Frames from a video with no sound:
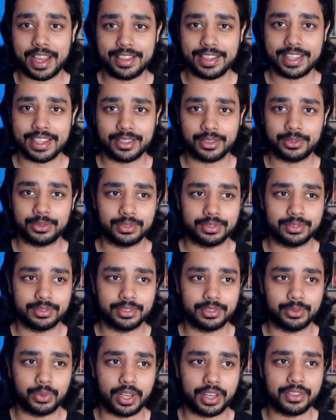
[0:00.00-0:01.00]
I think
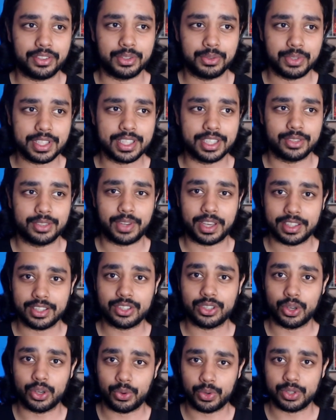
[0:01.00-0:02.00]
one of the reasons why this show